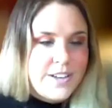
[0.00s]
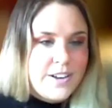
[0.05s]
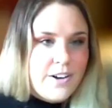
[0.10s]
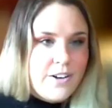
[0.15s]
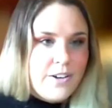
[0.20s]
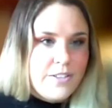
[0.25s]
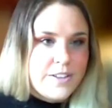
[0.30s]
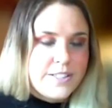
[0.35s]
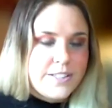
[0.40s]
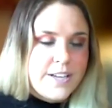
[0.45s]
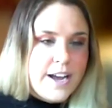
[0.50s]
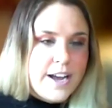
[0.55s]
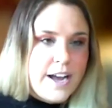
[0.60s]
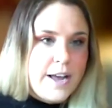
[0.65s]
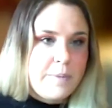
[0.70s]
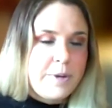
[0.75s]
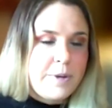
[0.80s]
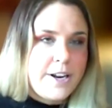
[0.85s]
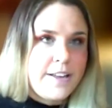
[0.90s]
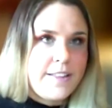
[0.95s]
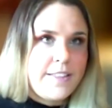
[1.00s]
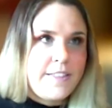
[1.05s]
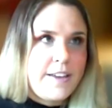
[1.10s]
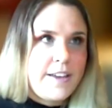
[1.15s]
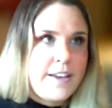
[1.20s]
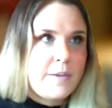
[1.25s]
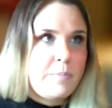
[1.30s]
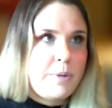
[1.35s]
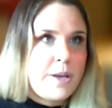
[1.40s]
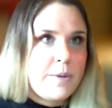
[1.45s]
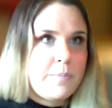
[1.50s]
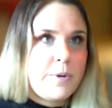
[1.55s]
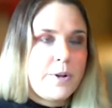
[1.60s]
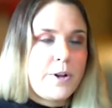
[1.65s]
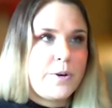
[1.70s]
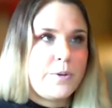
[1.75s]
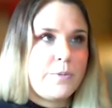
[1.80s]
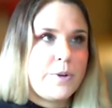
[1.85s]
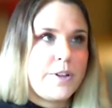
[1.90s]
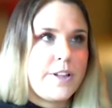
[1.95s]
all the time. And I think people
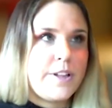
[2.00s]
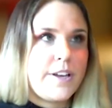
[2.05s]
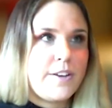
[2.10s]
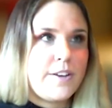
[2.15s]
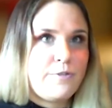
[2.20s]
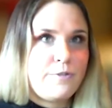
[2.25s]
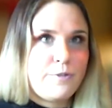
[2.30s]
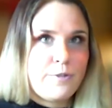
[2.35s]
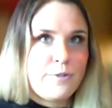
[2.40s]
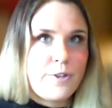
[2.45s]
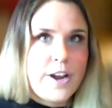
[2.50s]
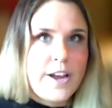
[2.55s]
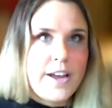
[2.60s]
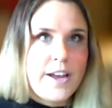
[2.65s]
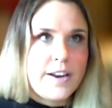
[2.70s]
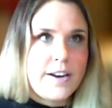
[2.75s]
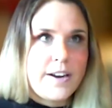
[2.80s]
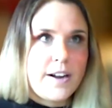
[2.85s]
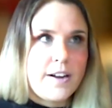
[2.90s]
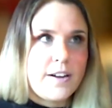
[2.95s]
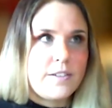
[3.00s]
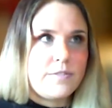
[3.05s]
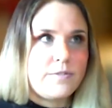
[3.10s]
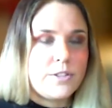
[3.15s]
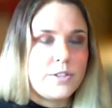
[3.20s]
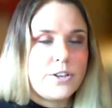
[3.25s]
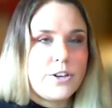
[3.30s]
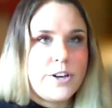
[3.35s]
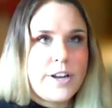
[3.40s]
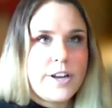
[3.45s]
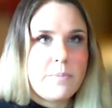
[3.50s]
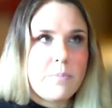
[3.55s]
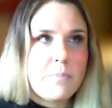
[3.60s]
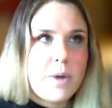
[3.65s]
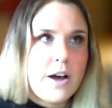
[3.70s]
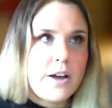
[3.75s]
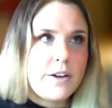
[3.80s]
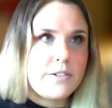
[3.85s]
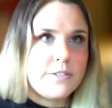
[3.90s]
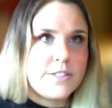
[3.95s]
are really afraid of learning
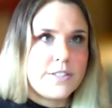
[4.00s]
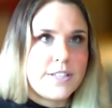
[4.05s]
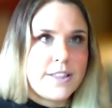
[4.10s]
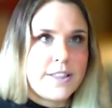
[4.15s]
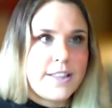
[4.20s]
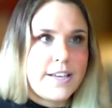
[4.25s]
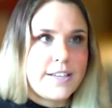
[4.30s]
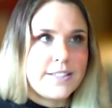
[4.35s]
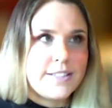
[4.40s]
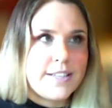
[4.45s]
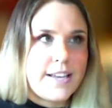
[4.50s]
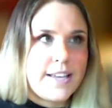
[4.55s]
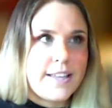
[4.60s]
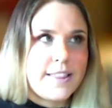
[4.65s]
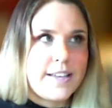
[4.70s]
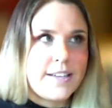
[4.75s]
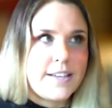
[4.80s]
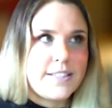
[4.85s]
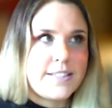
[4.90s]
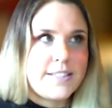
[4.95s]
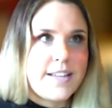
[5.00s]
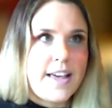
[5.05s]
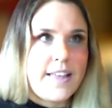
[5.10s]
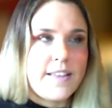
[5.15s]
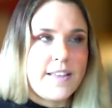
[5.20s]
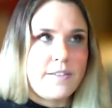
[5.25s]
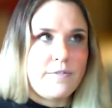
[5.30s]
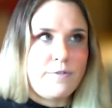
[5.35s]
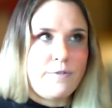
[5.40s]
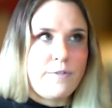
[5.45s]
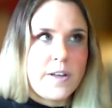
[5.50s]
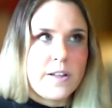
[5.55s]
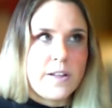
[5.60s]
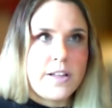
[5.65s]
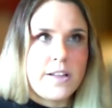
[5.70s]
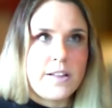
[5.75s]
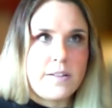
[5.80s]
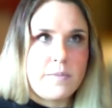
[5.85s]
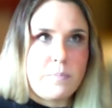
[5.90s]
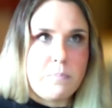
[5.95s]
models and things like this and then
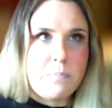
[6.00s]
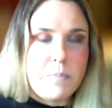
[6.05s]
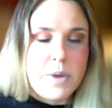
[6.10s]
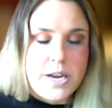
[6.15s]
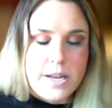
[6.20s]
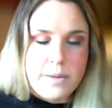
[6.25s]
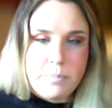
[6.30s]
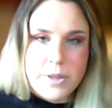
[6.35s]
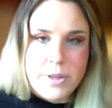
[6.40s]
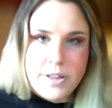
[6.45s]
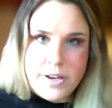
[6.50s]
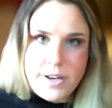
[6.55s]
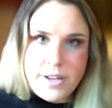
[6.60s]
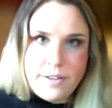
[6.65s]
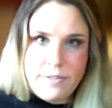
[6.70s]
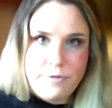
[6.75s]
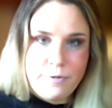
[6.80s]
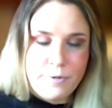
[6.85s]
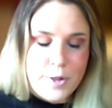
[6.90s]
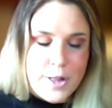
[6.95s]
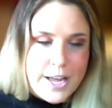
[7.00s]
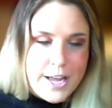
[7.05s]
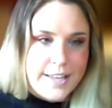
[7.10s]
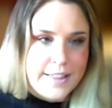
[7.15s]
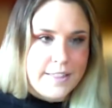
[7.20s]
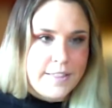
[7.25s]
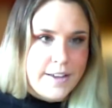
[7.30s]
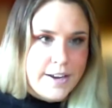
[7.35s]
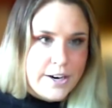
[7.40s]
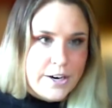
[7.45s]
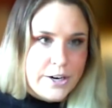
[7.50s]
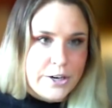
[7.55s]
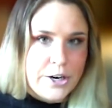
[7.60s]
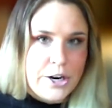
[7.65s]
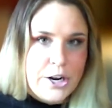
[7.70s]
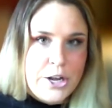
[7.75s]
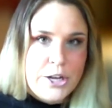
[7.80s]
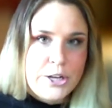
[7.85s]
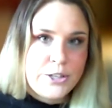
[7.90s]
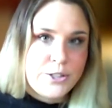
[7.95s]
feeling manipulative, like they're
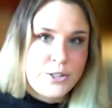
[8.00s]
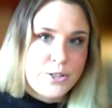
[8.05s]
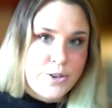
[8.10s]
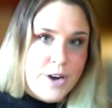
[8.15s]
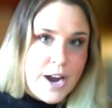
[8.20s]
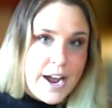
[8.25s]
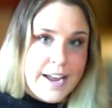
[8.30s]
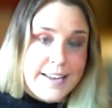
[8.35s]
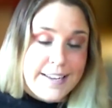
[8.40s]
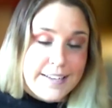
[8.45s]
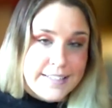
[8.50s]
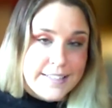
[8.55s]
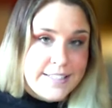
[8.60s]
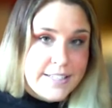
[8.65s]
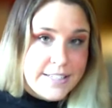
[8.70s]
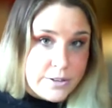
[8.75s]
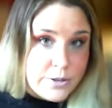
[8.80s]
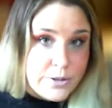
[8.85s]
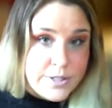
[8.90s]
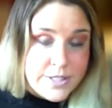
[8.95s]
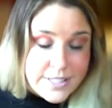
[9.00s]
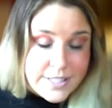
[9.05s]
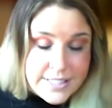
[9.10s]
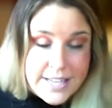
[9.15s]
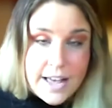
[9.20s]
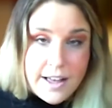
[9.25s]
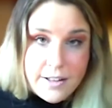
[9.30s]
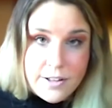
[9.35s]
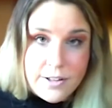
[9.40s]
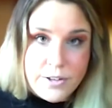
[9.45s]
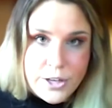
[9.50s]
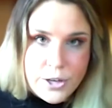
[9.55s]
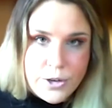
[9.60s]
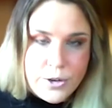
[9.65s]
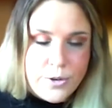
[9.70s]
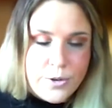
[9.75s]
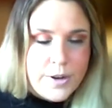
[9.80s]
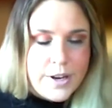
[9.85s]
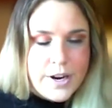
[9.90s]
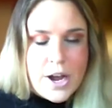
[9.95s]
trying to sell
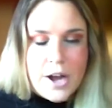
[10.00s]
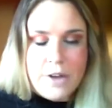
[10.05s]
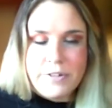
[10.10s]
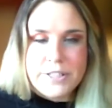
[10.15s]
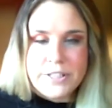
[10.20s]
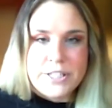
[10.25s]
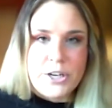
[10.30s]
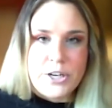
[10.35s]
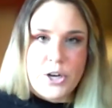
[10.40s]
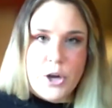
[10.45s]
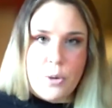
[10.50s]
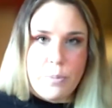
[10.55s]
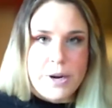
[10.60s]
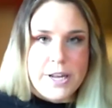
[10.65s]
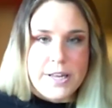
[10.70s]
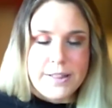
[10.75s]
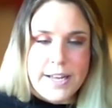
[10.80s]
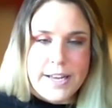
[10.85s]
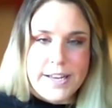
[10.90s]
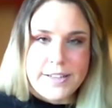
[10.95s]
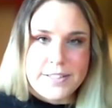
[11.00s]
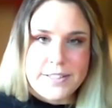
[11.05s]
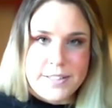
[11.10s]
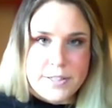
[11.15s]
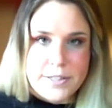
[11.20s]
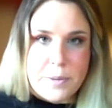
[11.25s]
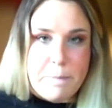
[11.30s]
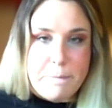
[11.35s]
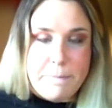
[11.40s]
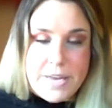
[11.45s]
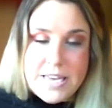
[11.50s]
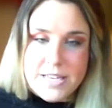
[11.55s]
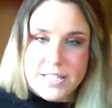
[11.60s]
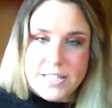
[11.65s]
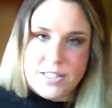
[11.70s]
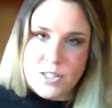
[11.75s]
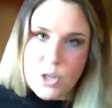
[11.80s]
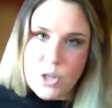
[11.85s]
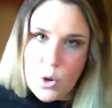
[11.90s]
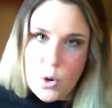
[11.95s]
you. And obviously nobody likes to be
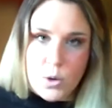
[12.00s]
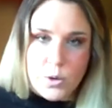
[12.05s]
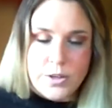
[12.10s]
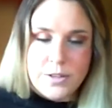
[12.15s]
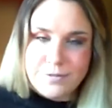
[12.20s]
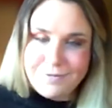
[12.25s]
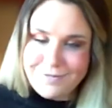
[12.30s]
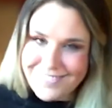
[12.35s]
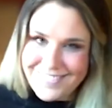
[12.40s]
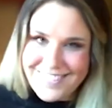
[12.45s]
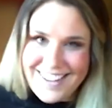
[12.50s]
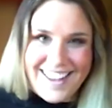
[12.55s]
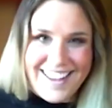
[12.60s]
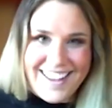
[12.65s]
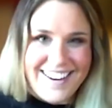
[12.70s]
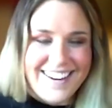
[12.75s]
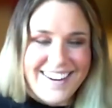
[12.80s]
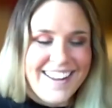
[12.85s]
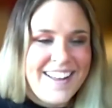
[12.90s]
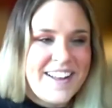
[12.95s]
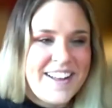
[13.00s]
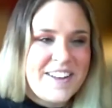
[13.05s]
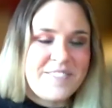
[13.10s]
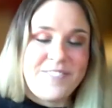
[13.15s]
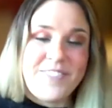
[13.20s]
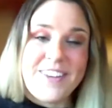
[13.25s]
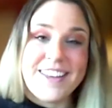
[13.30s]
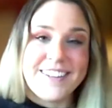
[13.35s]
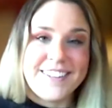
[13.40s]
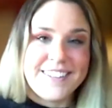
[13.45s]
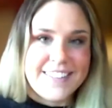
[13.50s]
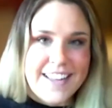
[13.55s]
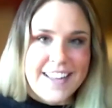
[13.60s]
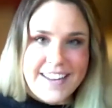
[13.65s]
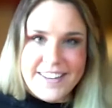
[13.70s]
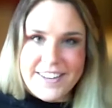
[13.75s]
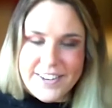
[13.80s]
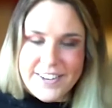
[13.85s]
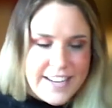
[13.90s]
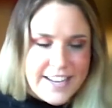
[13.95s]
sold and feel
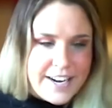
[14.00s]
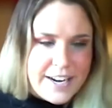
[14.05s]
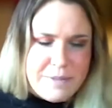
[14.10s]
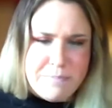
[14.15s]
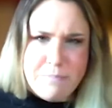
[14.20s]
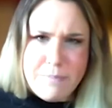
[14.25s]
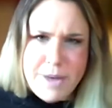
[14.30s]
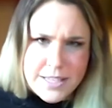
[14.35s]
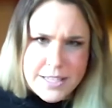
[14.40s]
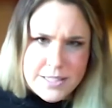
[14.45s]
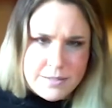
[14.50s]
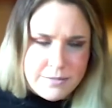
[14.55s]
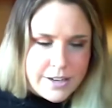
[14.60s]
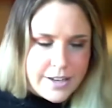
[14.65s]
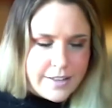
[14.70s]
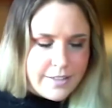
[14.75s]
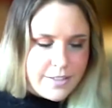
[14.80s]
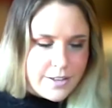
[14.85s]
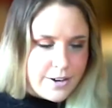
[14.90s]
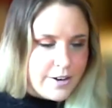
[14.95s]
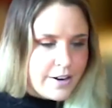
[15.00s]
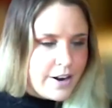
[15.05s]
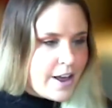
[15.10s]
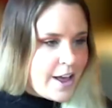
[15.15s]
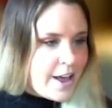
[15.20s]
like you're getting messed with or,